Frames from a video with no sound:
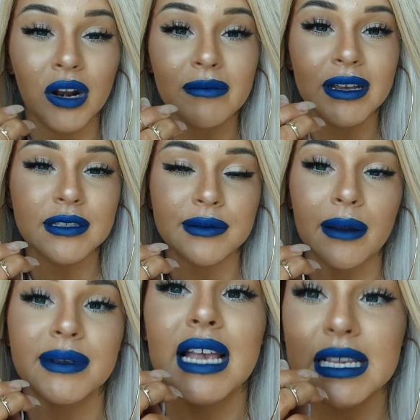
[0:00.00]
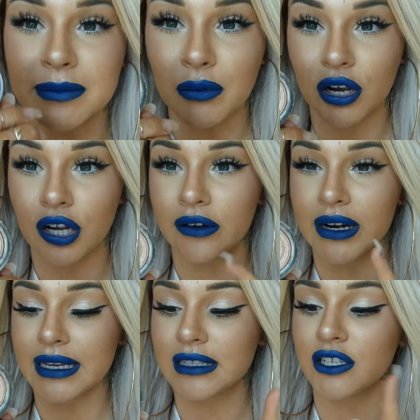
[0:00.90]
One of my subscribers asked me what colour
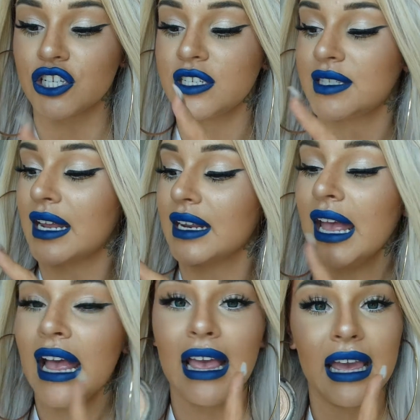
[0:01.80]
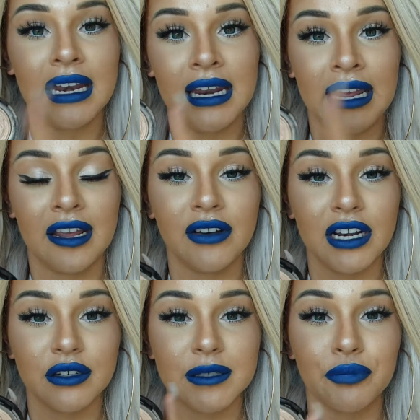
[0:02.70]
it is because she said in here
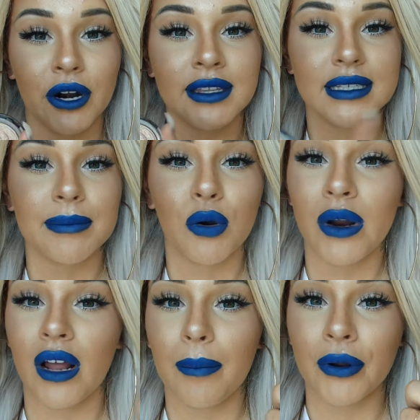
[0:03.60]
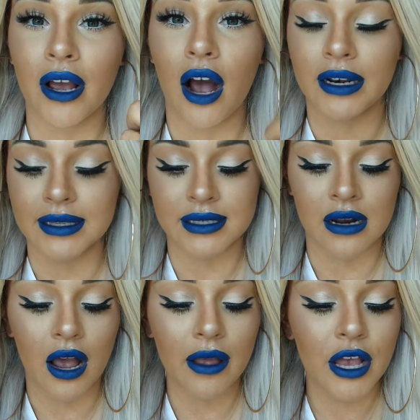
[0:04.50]
it looks bronzy, but when I put it on it's
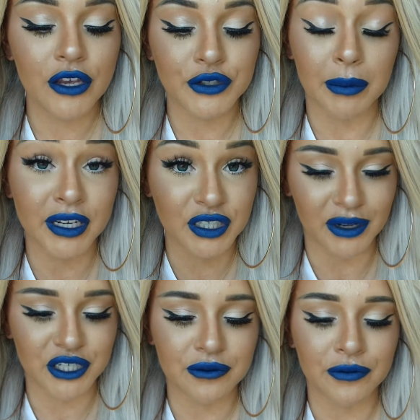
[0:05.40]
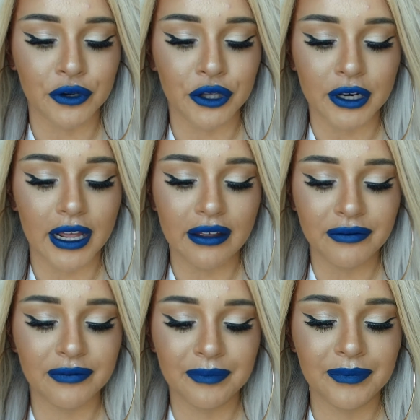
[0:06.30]
not. So I'm going to swatch it for you,
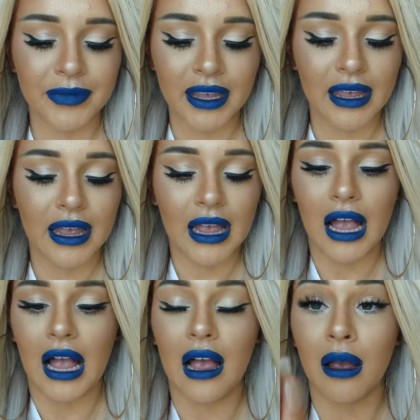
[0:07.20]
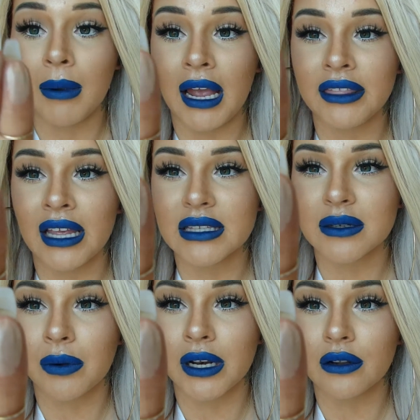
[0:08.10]
love. Um, and
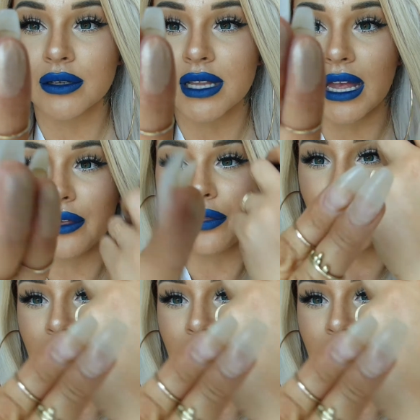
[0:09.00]
that's what it looks like